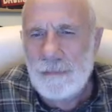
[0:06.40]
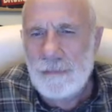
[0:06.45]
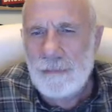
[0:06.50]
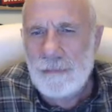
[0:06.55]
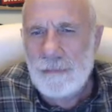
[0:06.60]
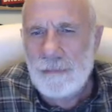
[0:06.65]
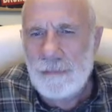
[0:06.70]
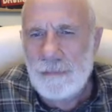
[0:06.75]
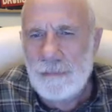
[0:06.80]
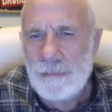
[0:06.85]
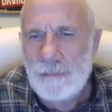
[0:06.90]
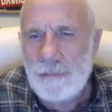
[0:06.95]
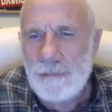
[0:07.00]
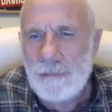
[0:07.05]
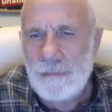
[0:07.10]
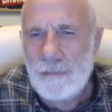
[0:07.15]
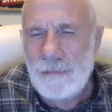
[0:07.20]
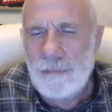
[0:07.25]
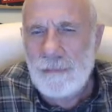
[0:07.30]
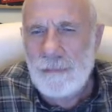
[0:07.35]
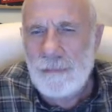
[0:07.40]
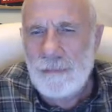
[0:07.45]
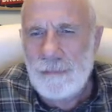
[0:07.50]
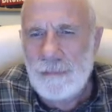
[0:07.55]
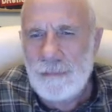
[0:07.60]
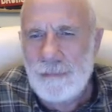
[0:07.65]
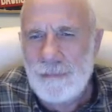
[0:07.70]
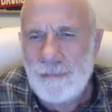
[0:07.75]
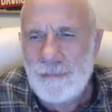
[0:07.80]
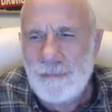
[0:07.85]

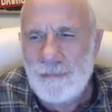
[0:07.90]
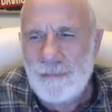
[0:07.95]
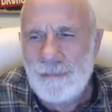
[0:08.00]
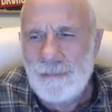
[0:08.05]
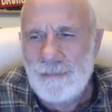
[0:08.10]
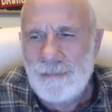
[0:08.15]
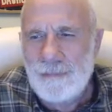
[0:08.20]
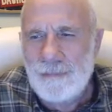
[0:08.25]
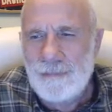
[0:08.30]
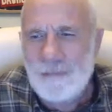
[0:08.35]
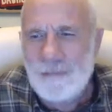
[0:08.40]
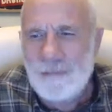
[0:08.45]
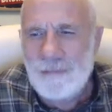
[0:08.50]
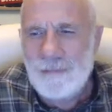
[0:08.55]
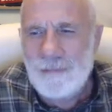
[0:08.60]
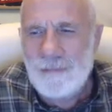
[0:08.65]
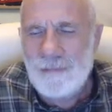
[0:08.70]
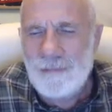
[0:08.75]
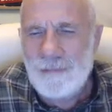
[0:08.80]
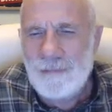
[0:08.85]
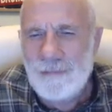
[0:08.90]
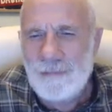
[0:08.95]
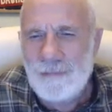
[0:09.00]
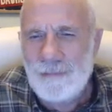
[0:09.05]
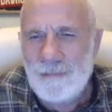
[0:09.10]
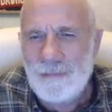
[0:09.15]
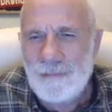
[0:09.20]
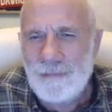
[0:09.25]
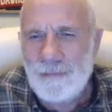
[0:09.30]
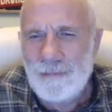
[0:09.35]

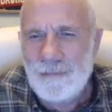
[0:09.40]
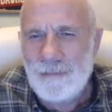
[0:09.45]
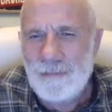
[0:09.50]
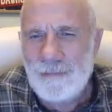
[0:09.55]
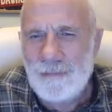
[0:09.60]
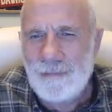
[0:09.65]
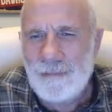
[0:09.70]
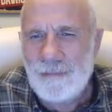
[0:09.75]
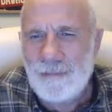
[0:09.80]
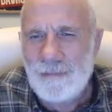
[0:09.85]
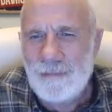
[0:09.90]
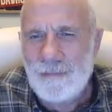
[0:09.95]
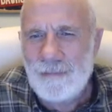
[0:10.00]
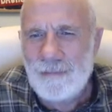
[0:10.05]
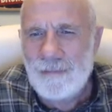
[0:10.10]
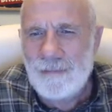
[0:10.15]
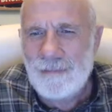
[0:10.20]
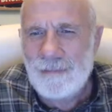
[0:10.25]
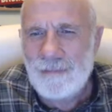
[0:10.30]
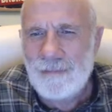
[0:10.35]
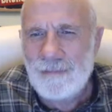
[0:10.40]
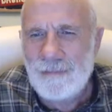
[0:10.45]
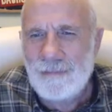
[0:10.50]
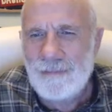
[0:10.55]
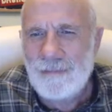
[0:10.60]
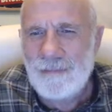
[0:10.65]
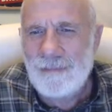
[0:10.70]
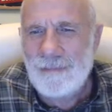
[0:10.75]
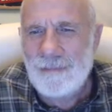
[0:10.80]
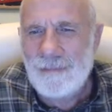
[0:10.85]

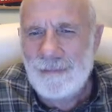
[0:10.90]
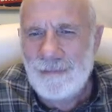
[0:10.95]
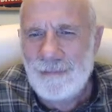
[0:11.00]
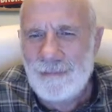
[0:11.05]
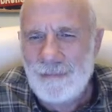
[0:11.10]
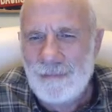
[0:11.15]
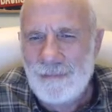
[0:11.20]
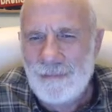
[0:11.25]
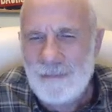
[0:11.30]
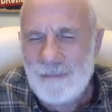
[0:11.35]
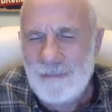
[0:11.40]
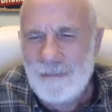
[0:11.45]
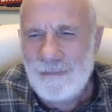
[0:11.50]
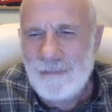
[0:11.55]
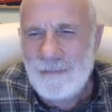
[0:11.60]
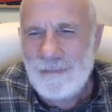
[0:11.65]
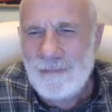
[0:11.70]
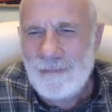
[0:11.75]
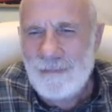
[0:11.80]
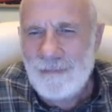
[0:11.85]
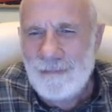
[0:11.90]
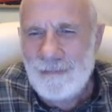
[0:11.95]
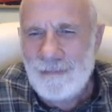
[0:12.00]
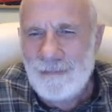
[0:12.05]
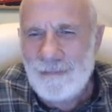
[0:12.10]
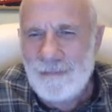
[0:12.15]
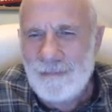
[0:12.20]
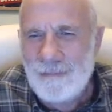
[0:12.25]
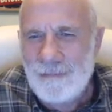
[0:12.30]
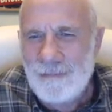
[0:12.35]

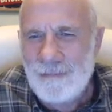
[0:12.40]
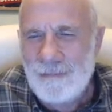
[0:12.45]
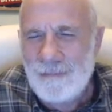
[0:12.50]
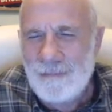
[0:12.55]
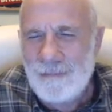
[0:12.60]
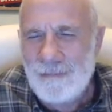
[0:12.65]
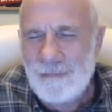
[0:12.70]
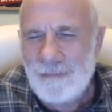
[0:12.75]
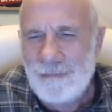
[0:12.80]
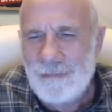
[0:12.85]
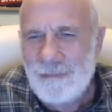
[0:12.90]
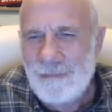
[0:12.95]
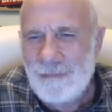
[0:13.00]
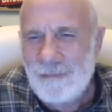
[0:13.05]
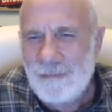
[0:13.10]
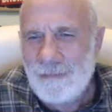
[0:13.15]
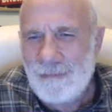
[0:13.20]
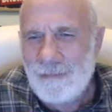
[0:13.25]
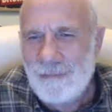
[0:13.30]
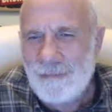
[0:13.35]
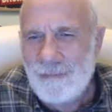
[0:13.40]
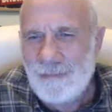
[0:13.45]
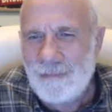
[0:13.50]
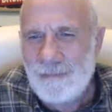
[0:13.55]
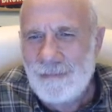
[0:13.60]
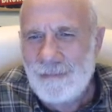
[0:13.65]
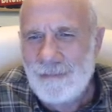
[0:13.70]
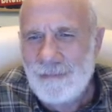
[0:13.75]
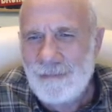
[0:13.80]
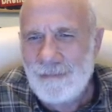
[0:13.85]

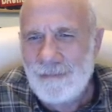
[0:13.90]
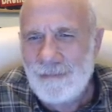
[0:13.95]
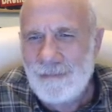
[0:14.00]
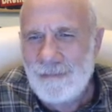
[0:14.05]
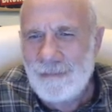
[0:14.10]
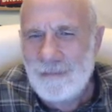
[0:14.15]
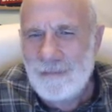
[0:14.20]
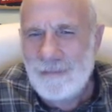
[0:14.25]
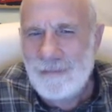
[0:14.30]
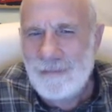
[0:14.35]
This person isn't speaking.